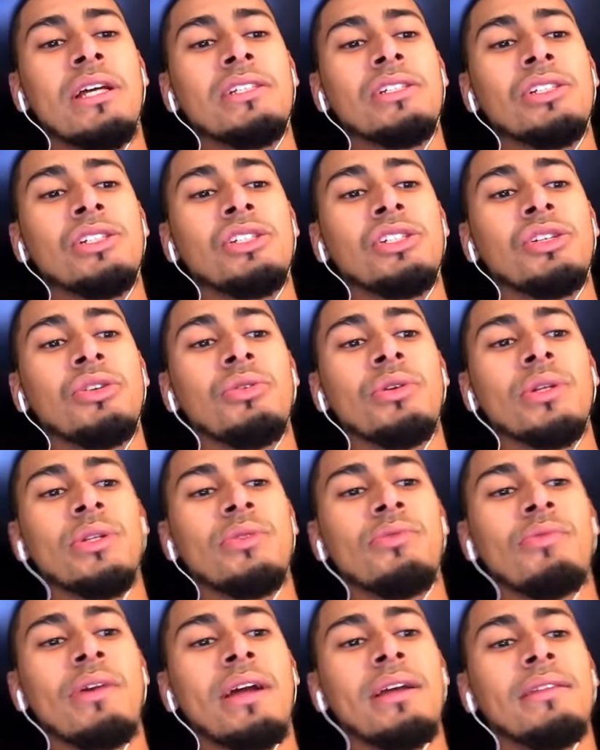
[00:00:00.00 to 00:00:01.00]
assurance
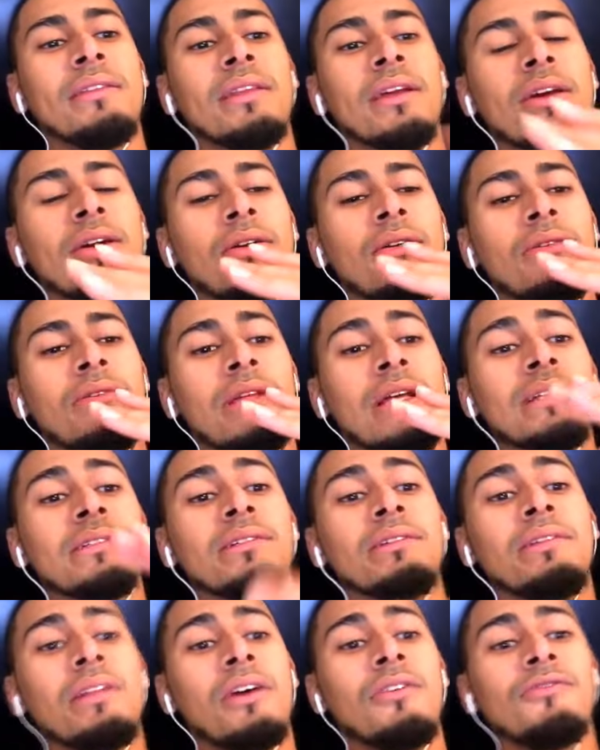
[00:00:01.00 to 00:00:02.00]
right there. That's
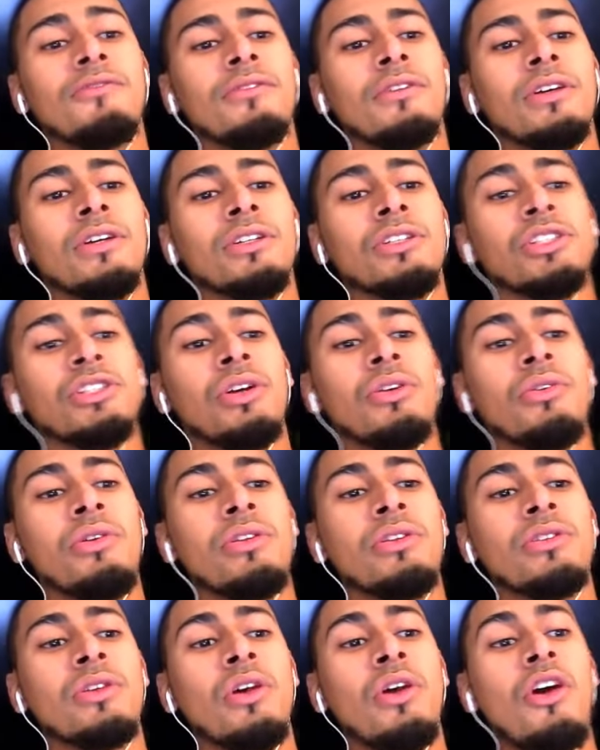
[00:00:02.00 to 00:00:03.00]
enough
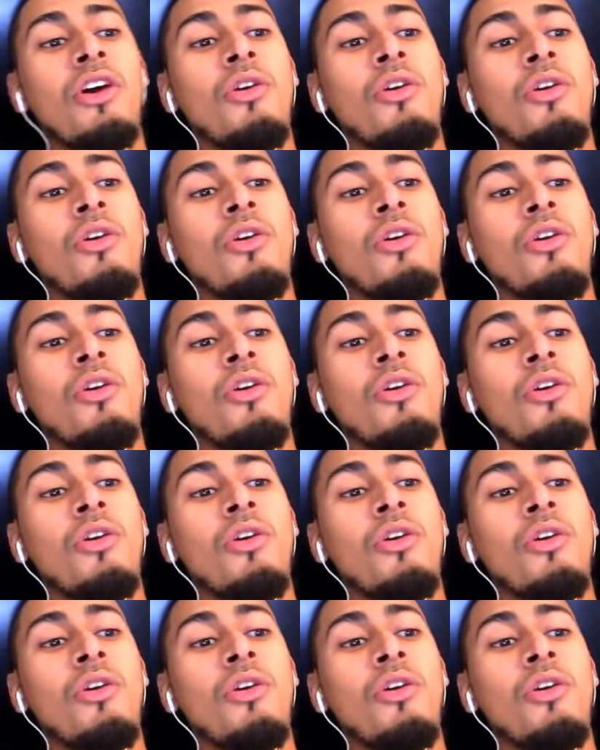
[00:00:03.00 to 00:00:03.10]
assurance